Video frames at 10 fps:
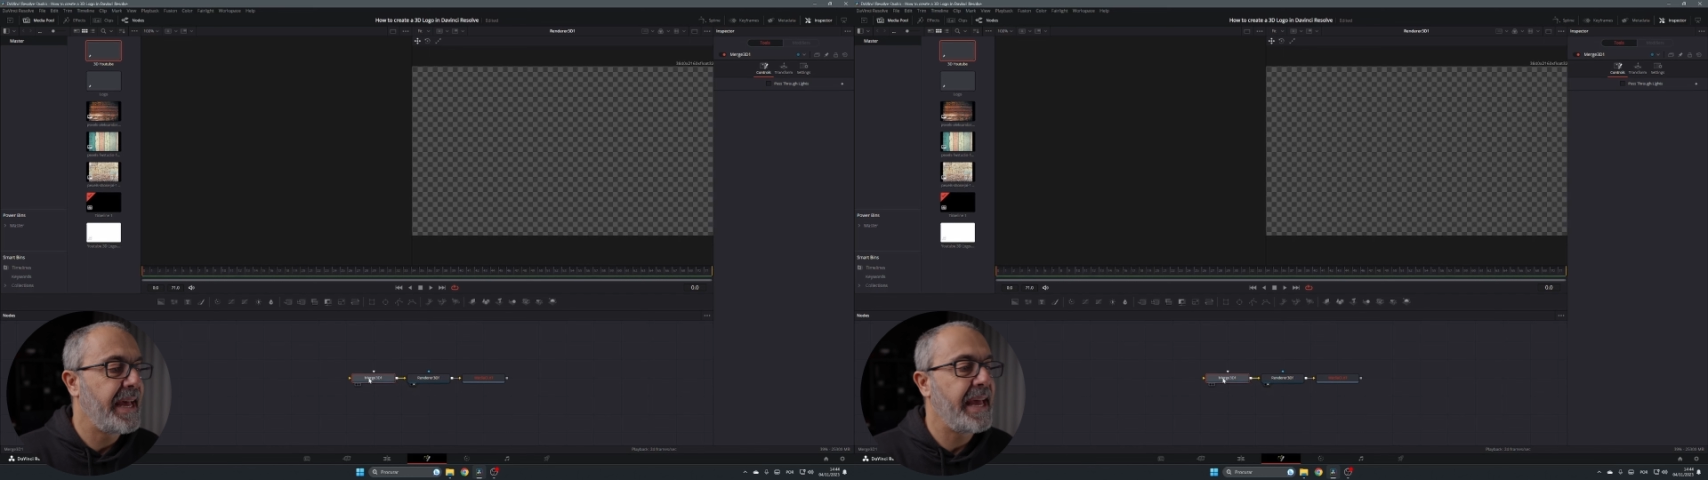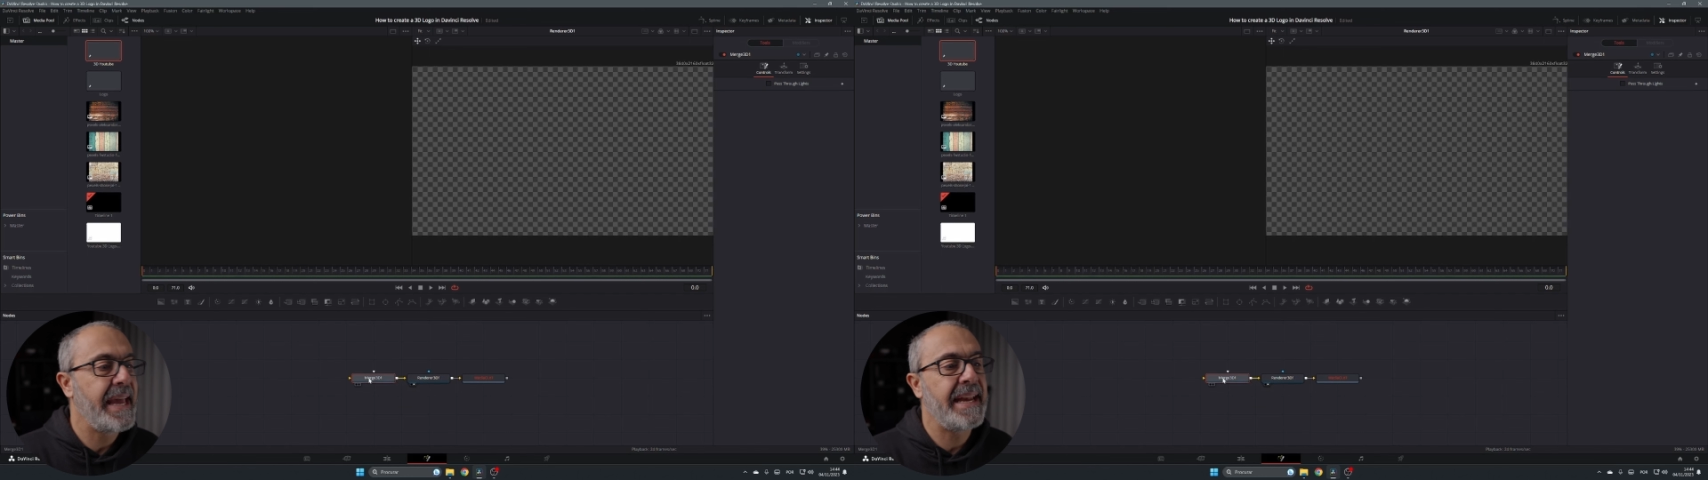
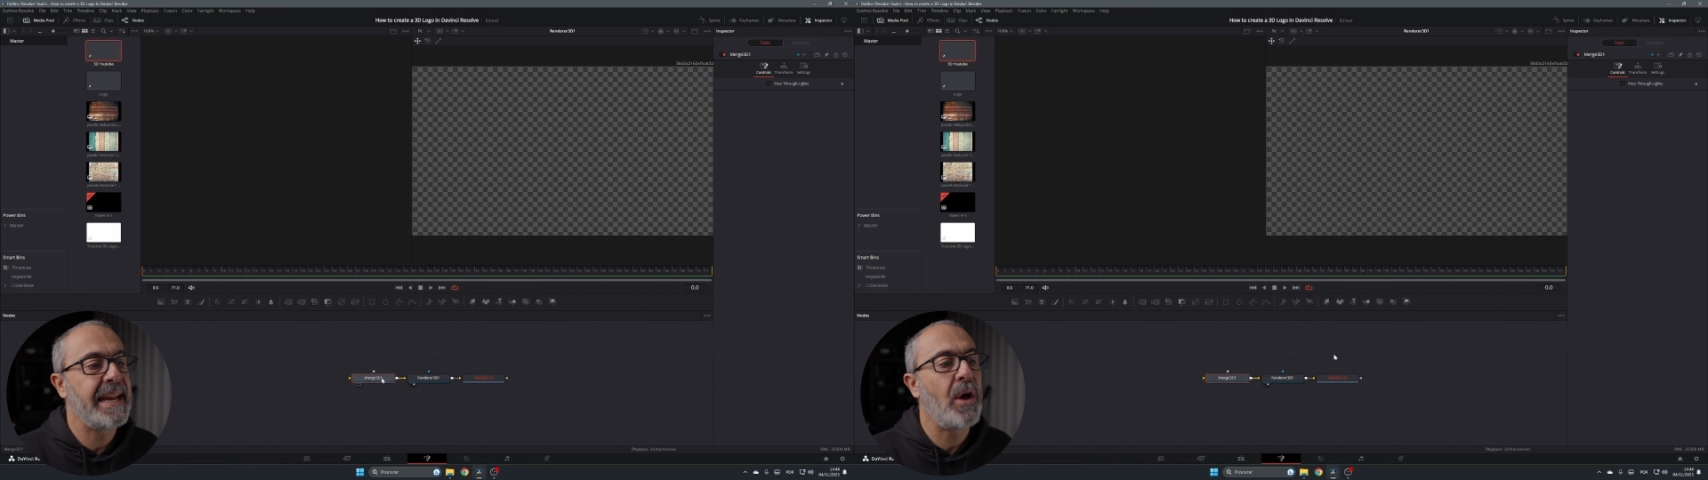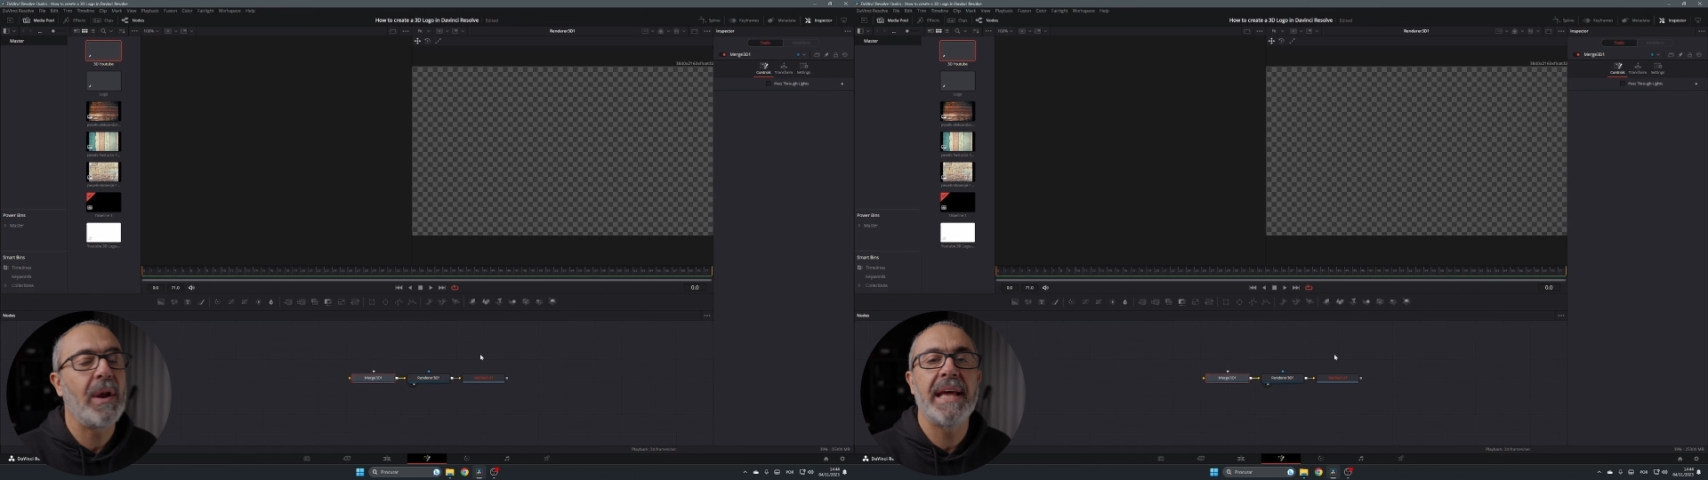And
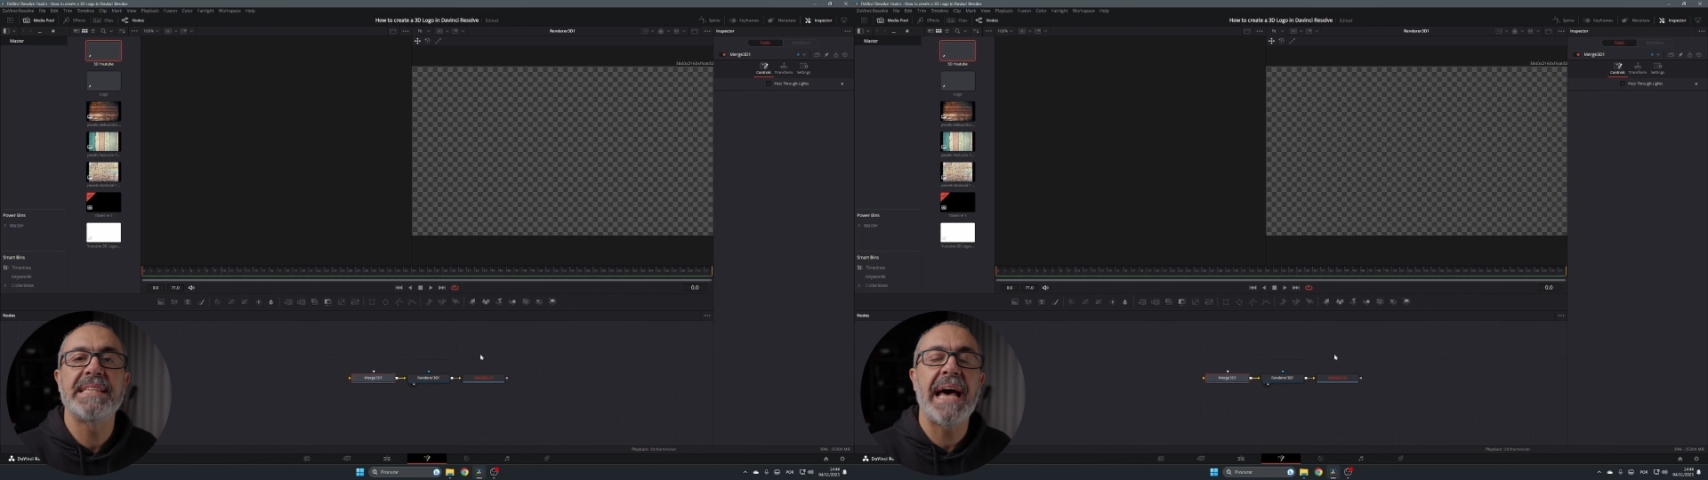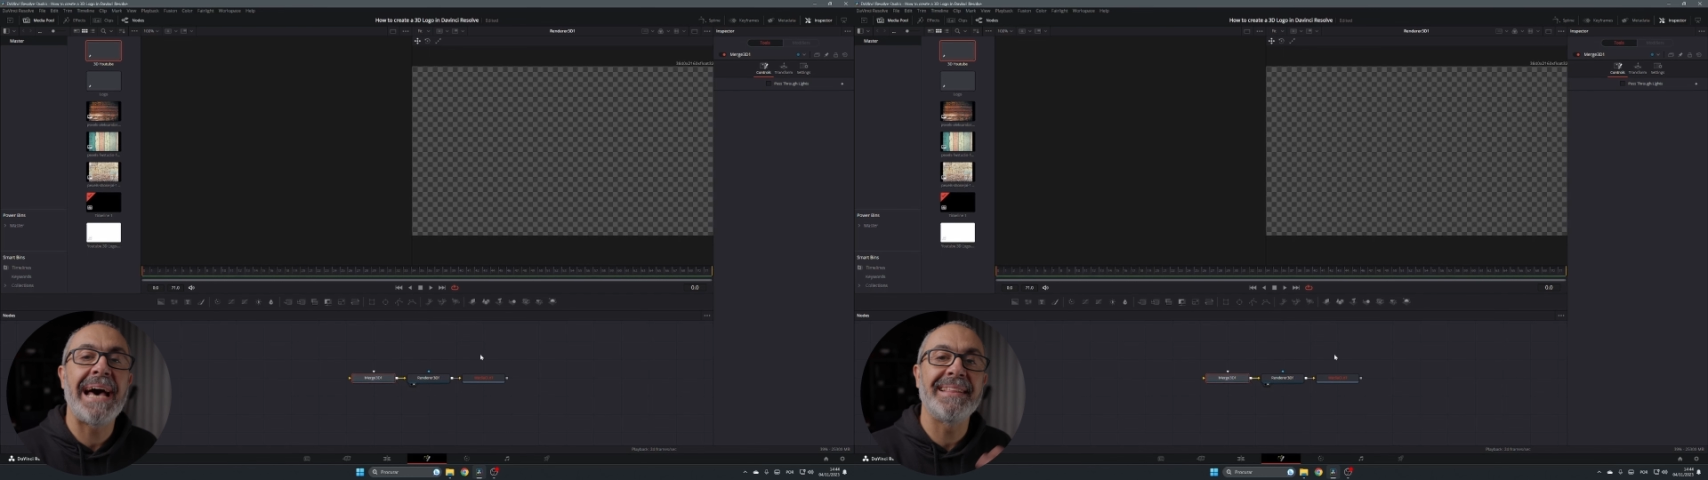now let's
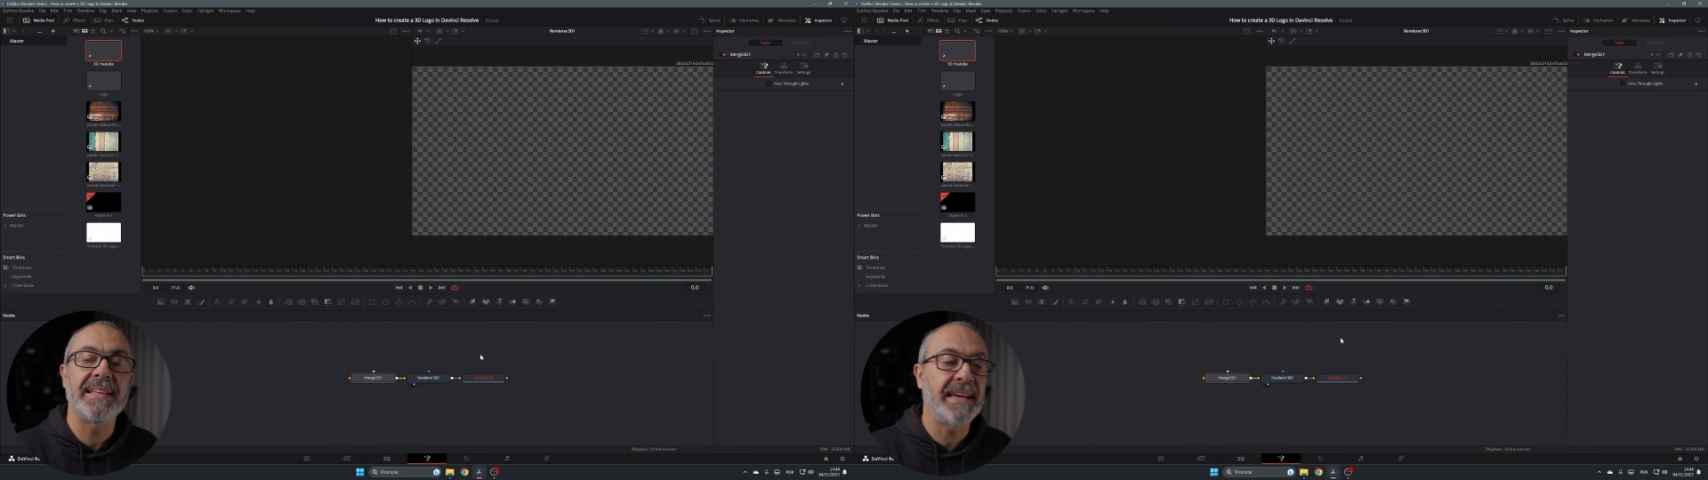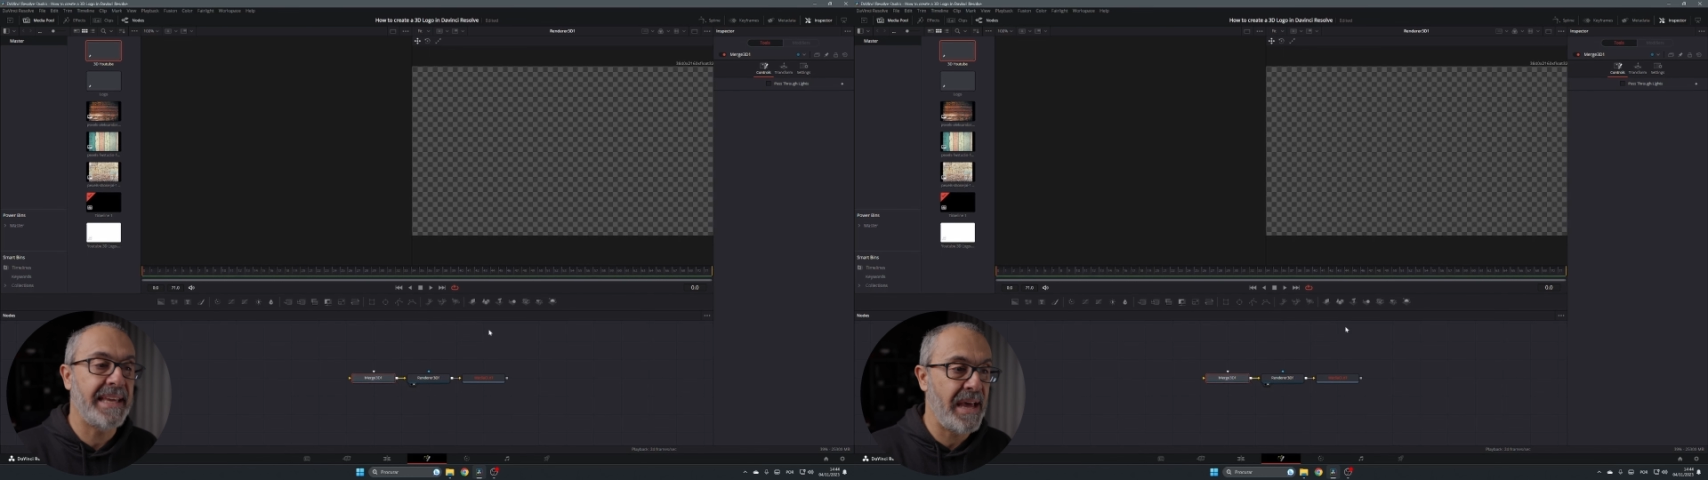add
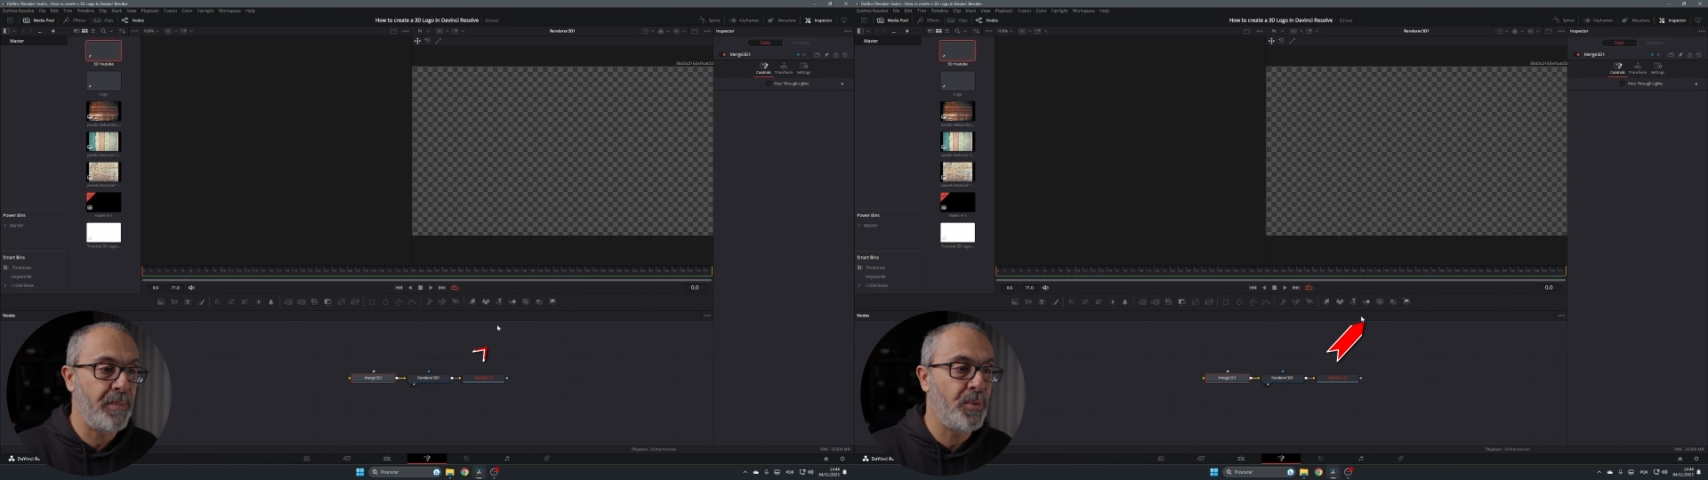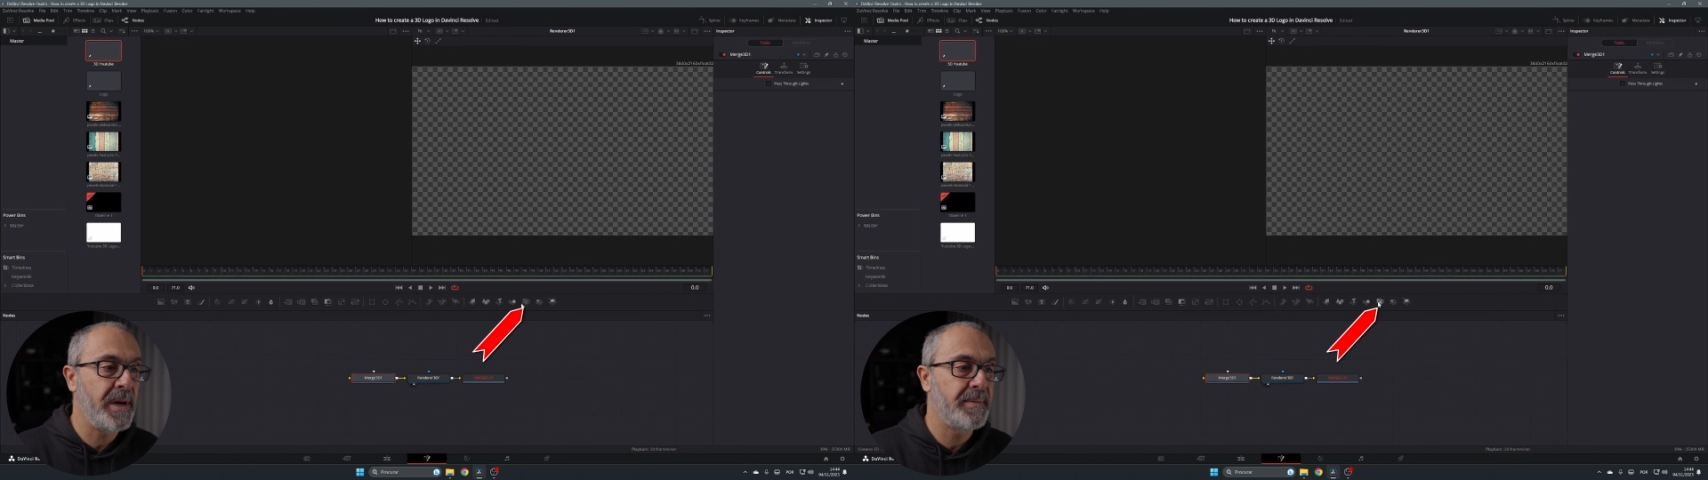a
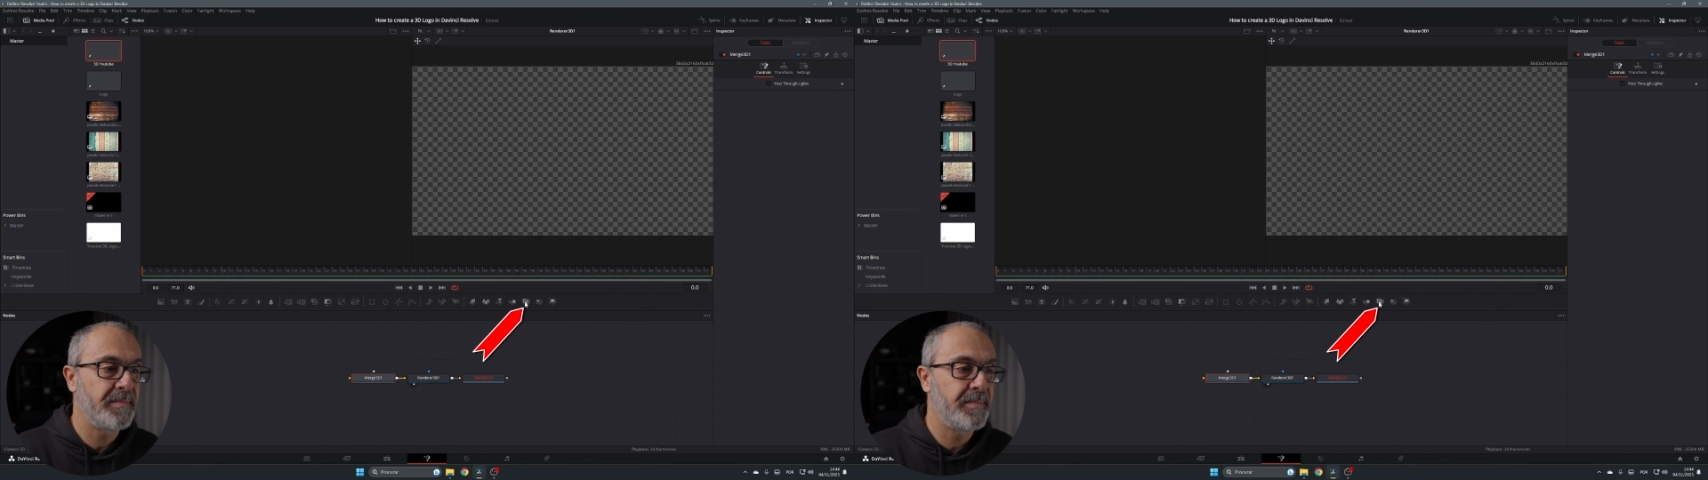camera,